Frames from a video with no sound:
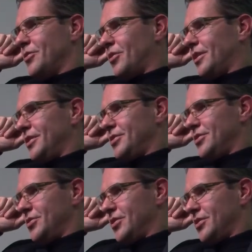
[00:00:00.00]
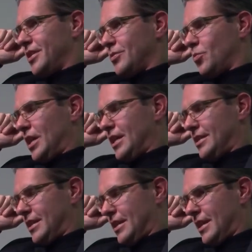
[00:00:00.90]
audience is just as
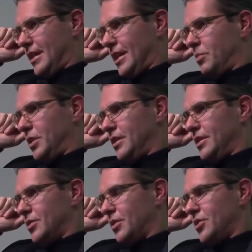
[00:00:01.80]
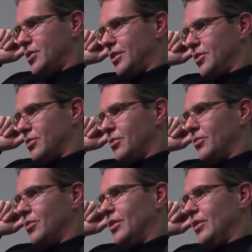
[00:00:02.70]
wise as I am in these questions,
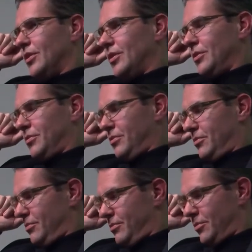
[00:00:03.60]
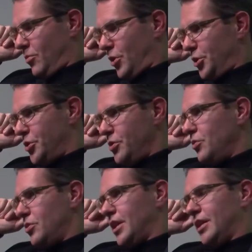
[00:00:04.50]
so what do you
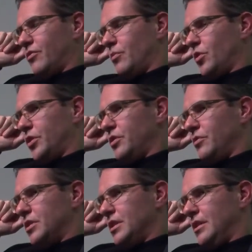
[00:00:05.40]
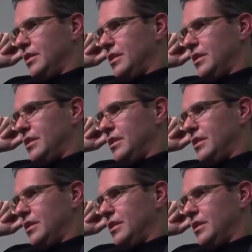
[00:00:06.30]
think from what you've seen?